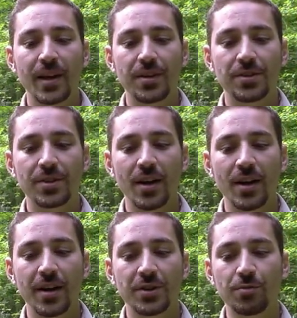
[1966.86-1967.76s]

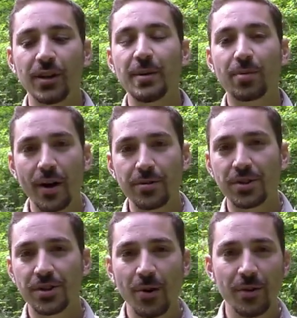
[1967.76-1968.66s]
It's really
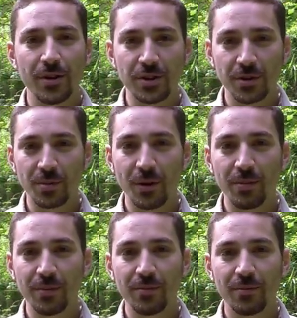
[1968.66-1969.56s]
protozoa that's a
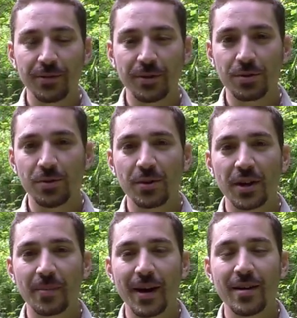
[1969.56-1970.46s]
problem when you're
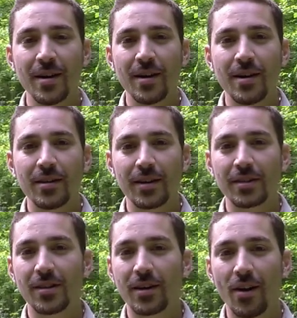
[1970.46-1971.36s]
talking about
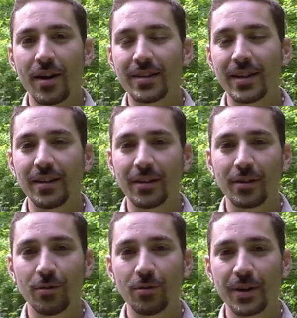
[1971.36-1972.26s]
things like iodine and
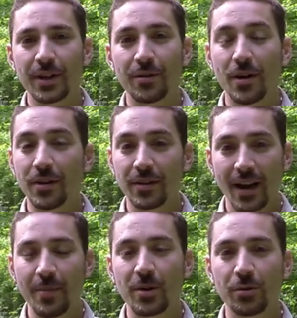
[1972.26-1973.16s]
chlorine and
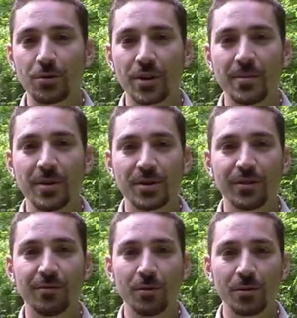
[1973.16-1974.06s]
chemical
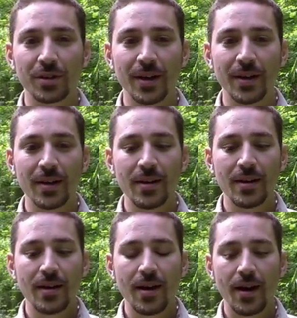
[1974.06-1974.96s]
treatments of water.
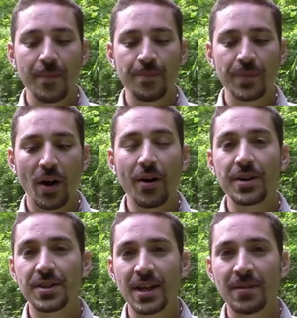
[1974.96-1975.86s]

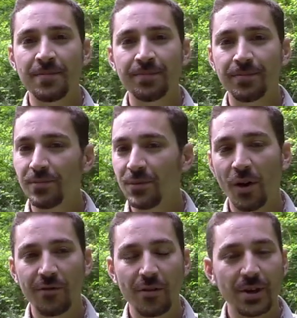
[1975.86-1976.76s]
Iodine,
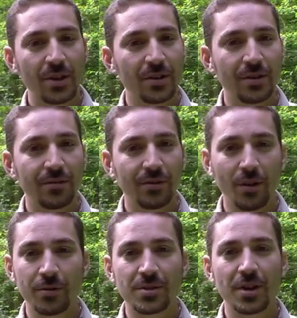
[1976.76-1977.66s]
not very good for
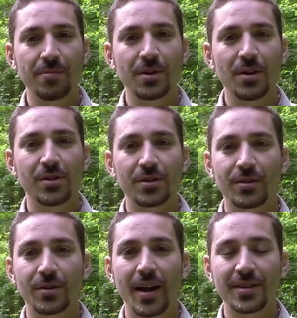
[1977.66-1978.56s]
long-term use,
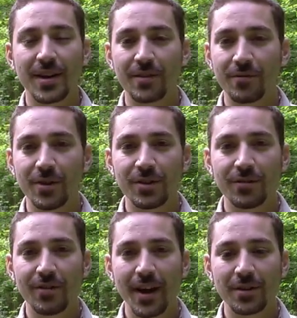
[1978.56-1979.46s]
has adverse
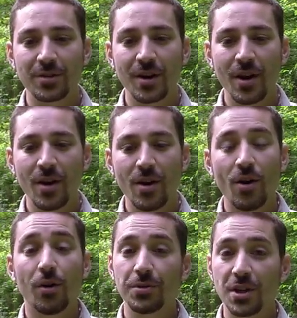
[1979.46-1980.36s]
effects
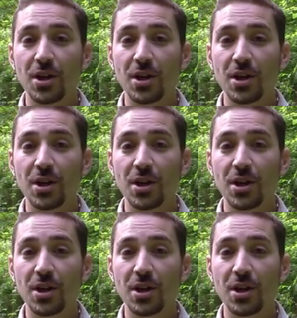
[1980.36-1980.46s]
on the